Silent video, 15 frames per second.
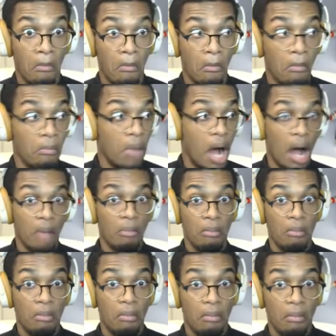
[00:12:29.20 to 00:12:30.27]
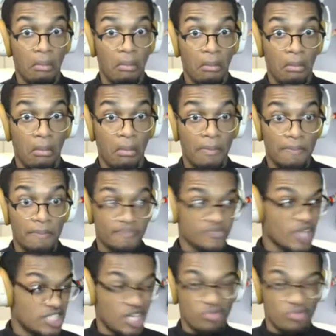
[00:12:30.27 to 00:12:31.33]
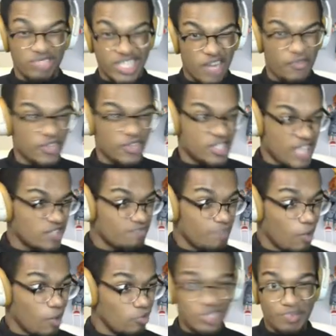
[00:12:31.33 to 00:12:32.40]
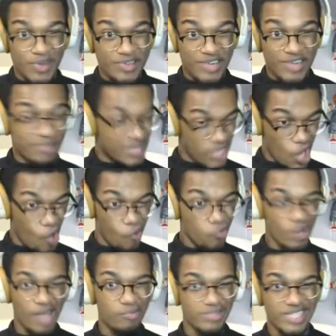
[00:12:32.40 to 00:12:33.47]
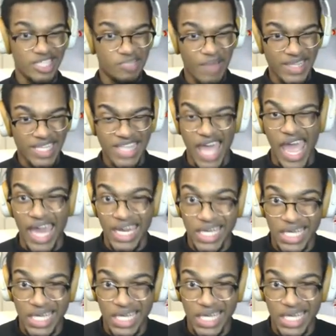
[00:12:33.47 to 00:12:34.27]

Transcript: Mom? I said I was listening for the sound of bone splintering, but no, I wasn't expecting that.